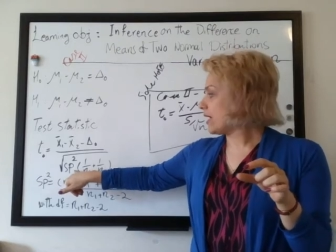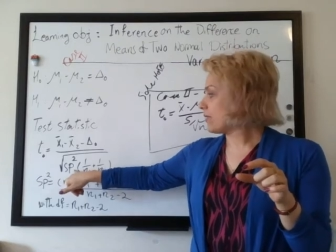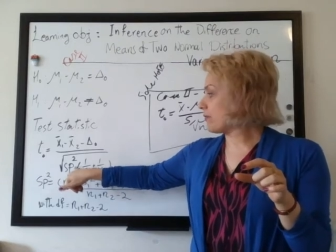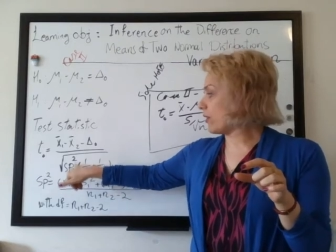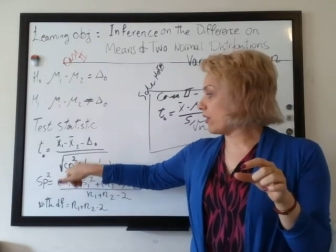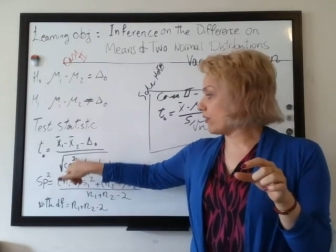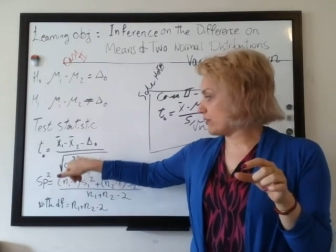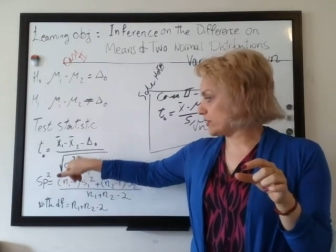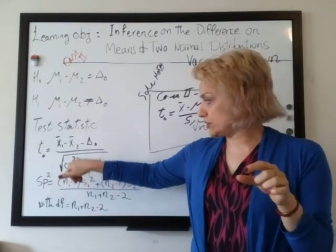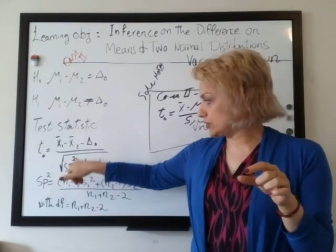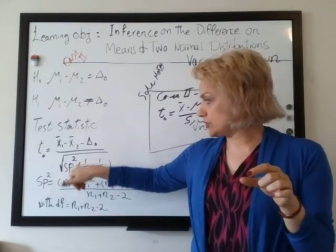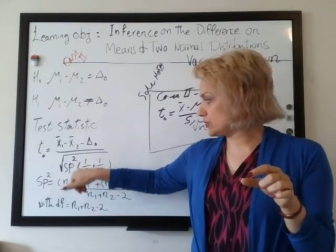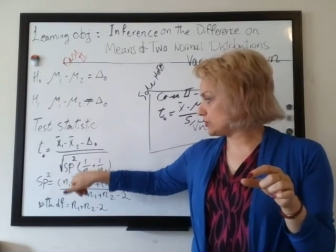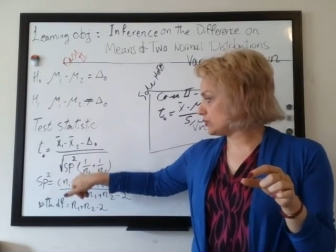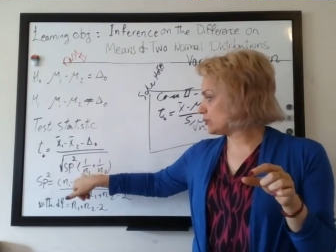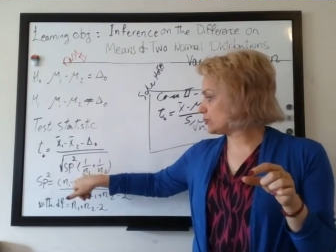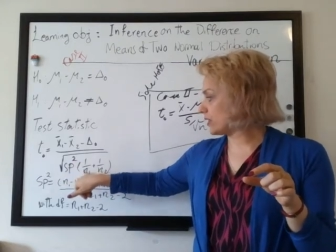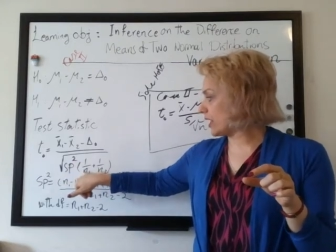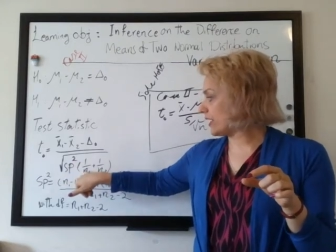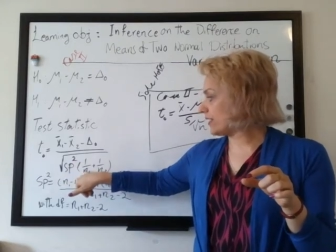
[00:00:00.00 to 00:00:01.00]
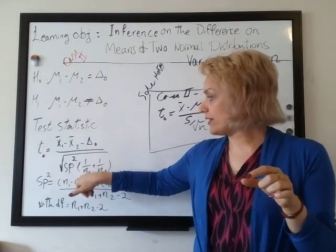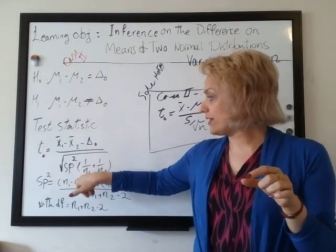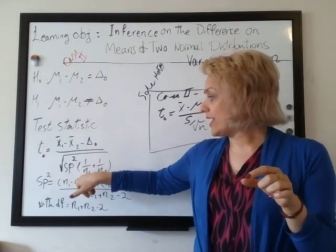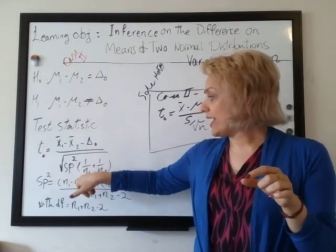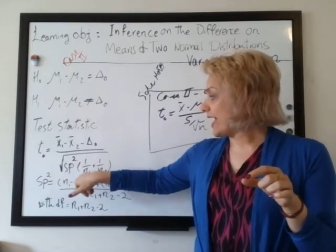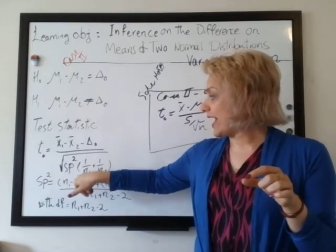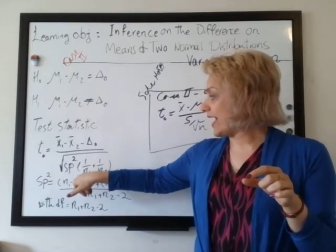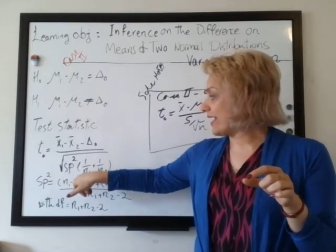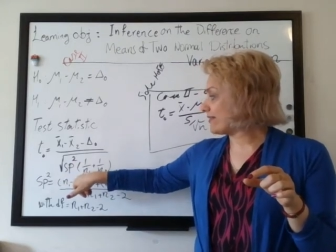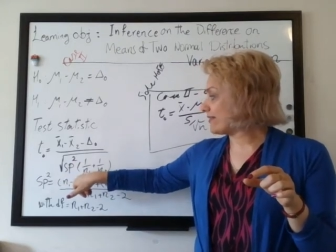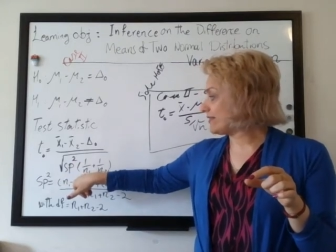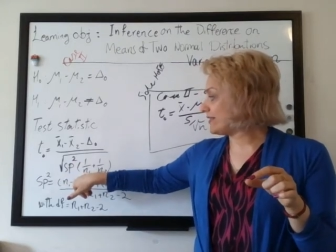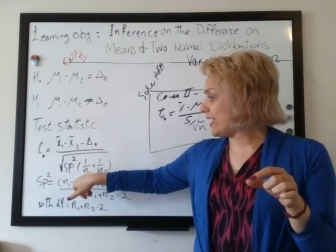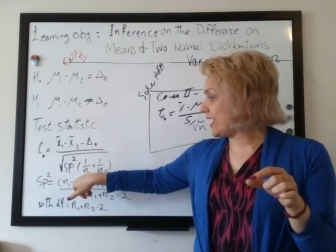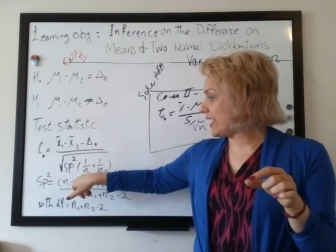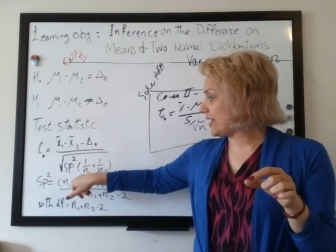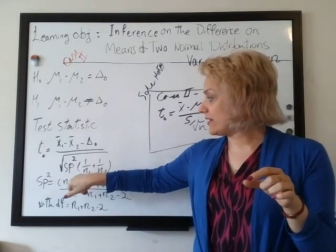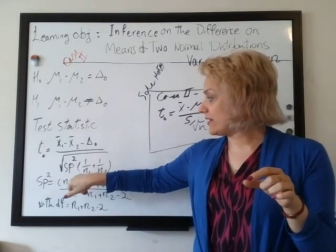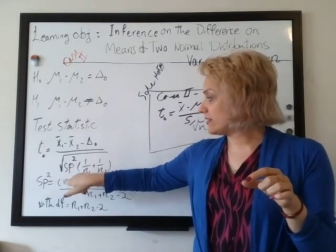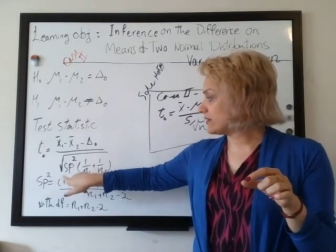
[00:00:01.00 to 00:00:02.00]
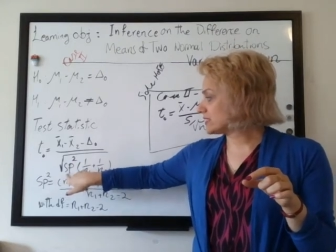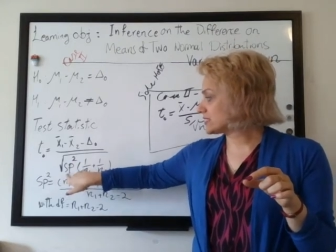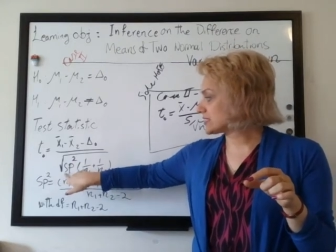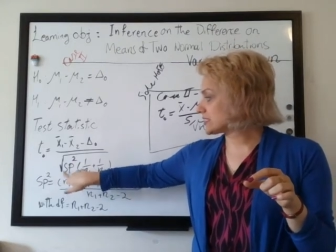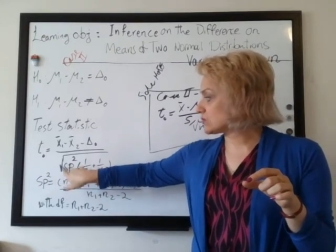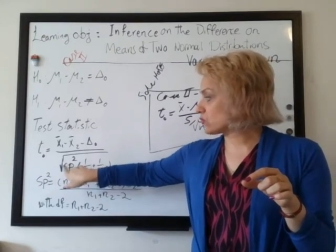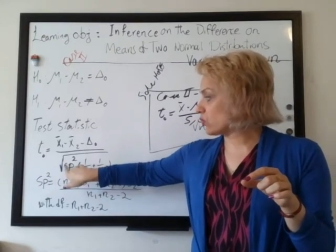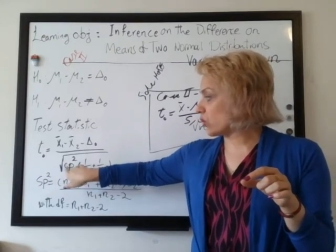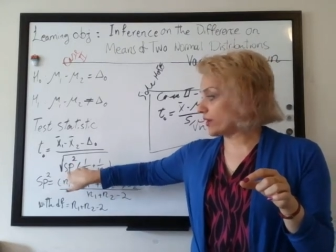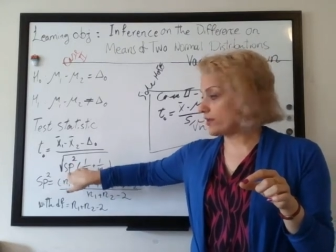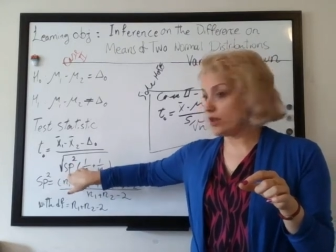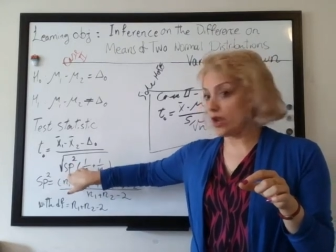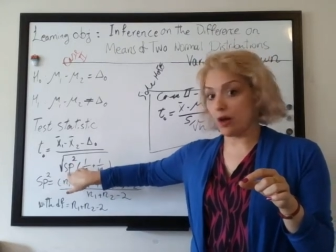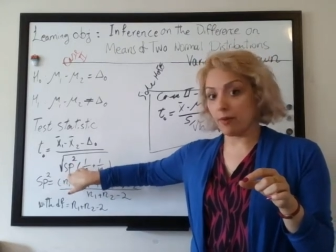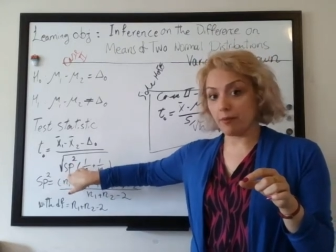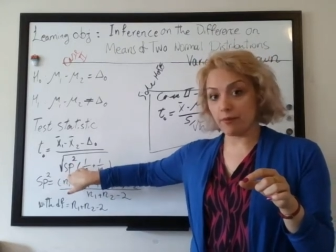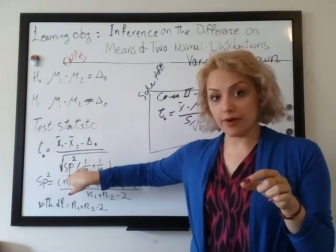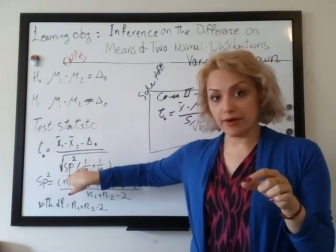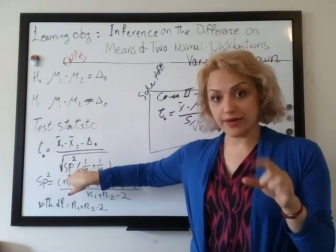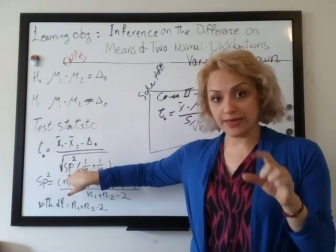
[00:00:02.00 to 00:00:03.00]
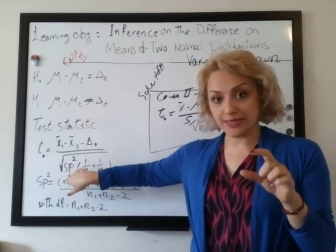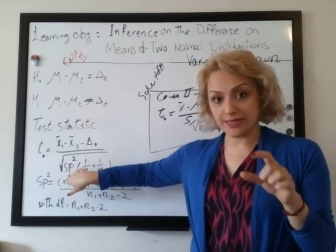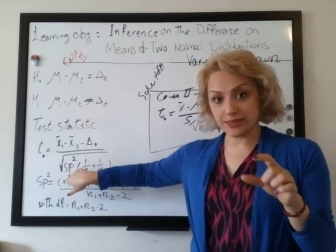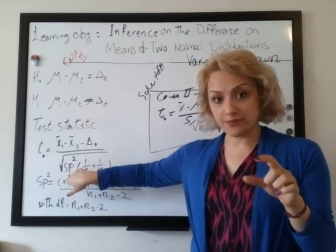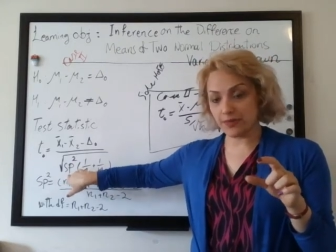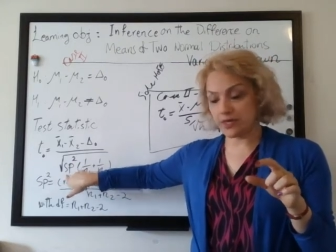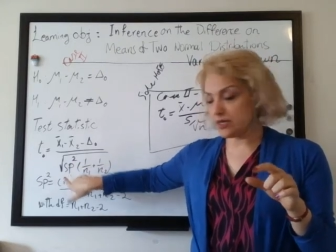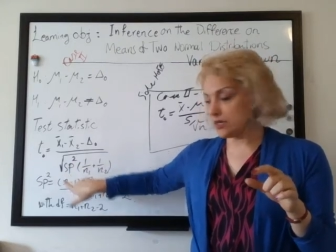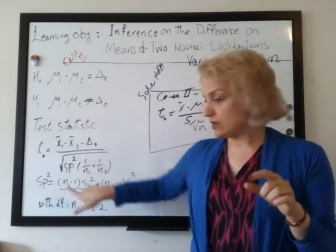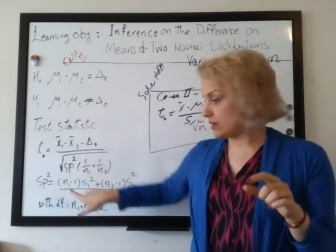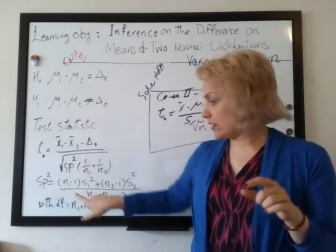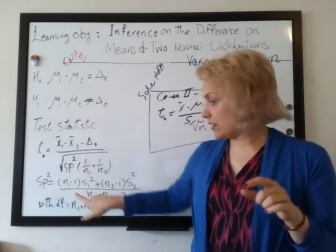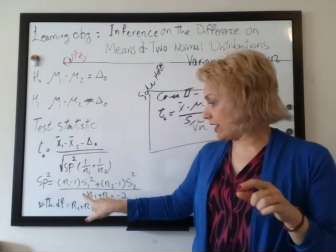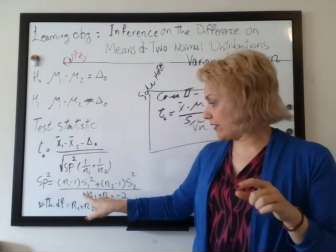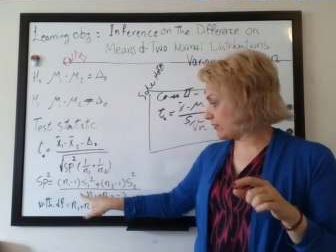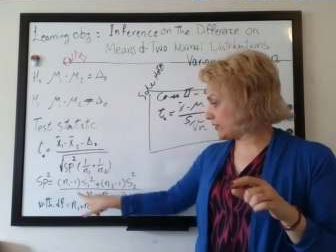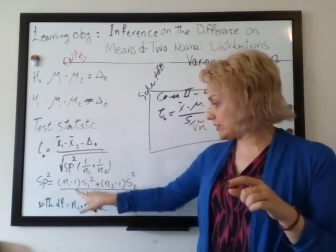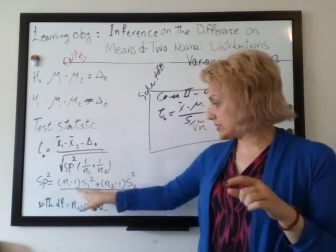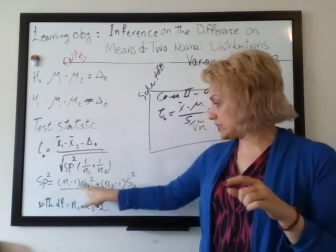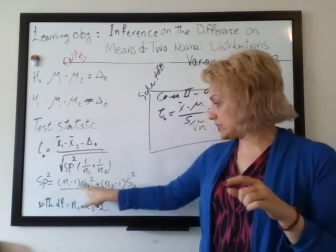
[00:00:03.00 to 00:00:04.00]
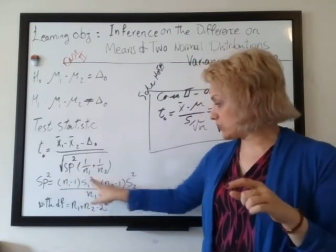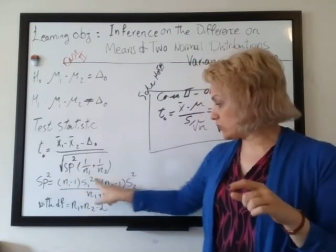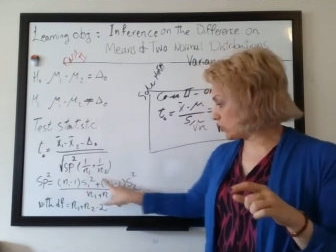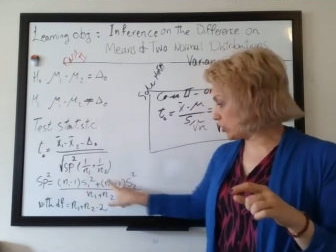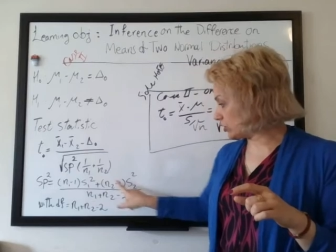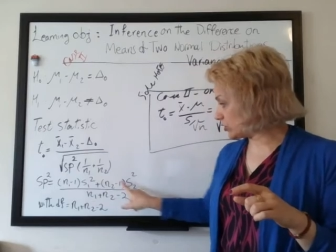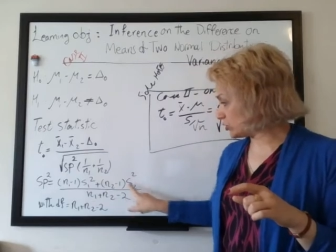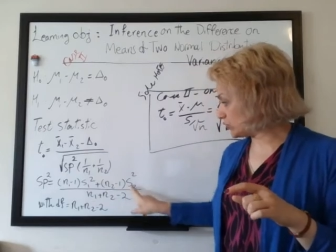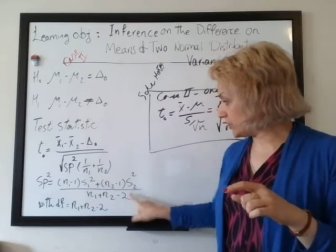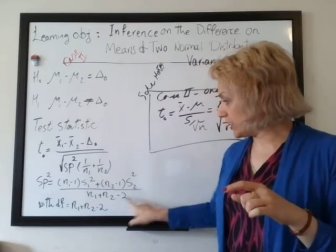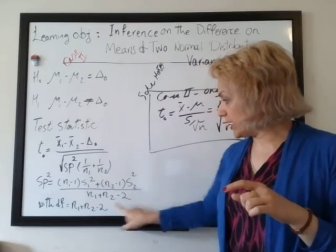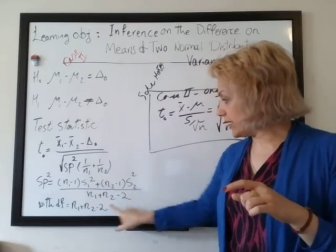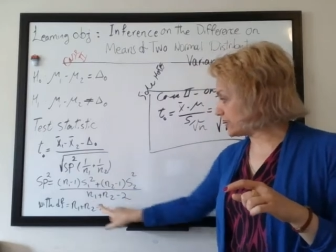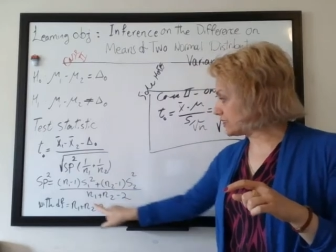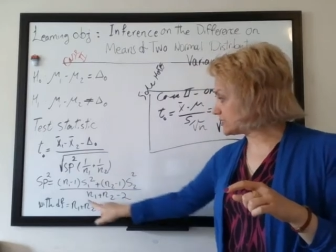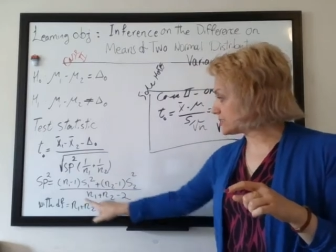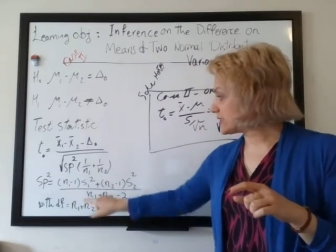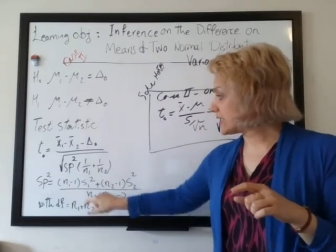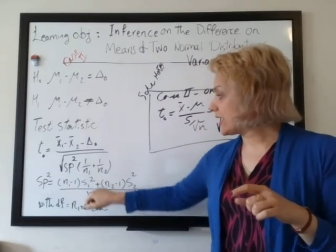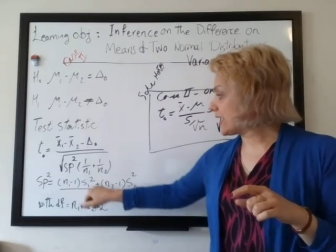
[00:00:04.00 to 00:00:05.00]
power 2 right and then this is one number sp and it's equal to this